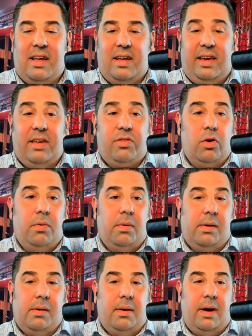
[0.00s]
Yeah,
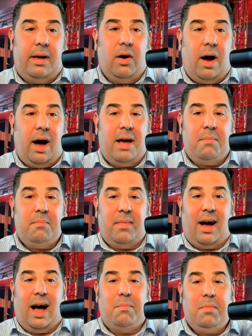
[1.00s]
so I'm
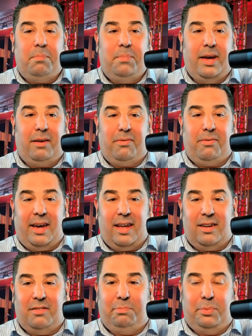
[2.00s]
a big fan
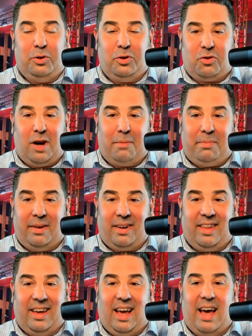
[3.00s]
of bootstrapping.
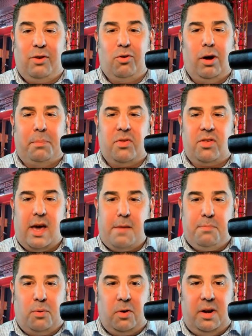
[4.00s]
Like I grew up
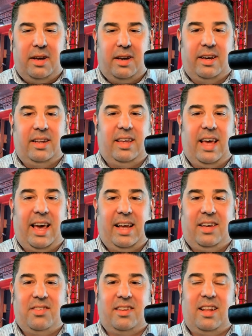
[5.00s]
skateboarding in the
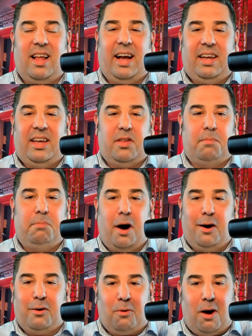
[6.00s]
80s and 90s and
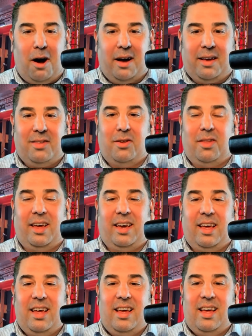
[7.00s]
punk rock. So like
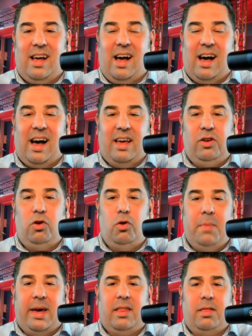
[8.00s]
you
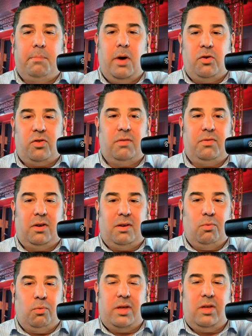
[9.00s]
make the most of
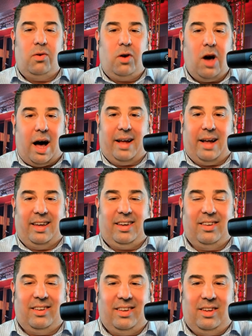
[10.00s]
what you got. Like
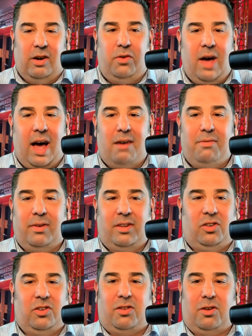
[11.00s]
if you have
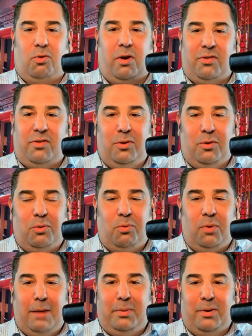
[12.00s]
just a crusty old
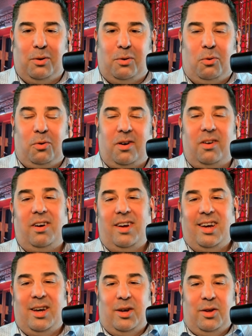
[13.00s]
ramp in the corner,
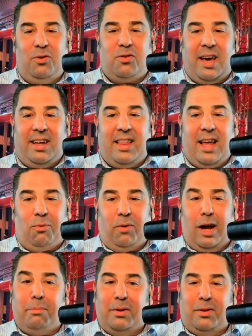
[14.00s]
you skate that
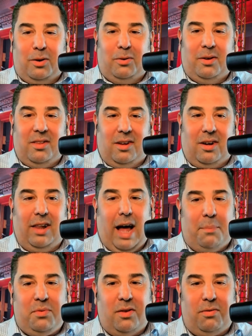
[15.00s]
ramp until it
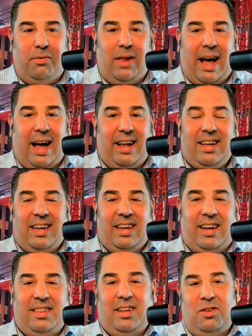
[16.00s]
collapses flat,
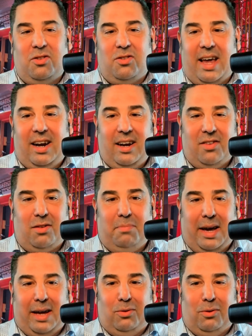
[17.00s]
and then you skate it as a
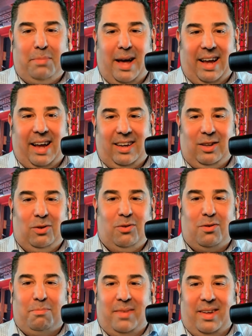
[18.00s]
manual pad. Like you do
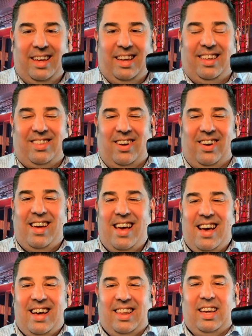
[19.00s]
some, it's a
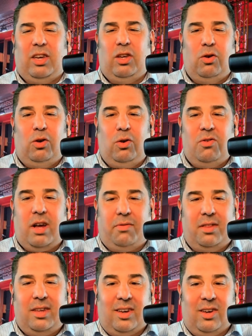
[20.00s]
like you use
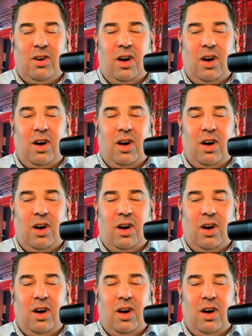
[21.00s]
everything you